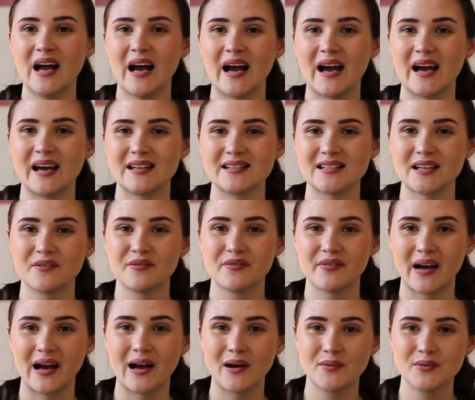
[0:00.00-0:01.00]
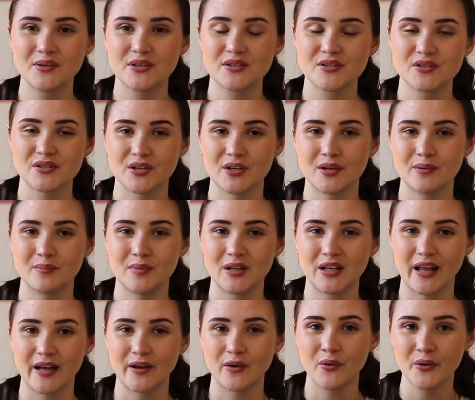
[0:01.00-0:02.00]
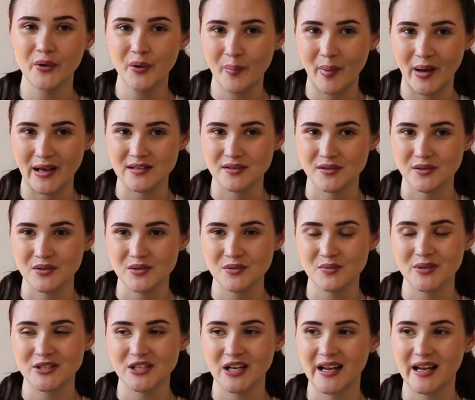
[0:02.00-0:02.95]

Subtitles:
and I found some like oil pastels which